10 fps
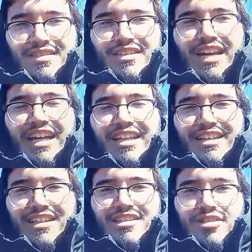Yeah, I
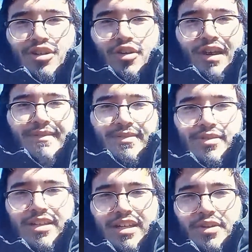guess so.
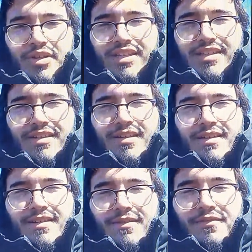After hearing
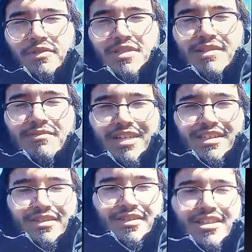15
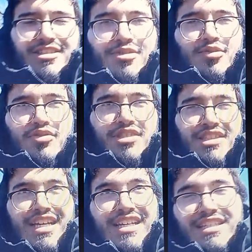minutes of this dude
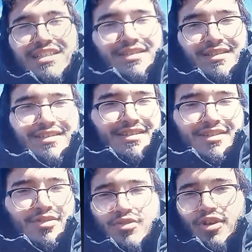say his,
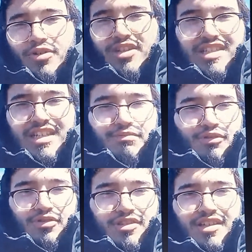you know, his
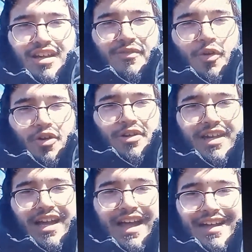typical stuff, oh,
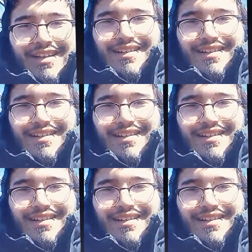yeah.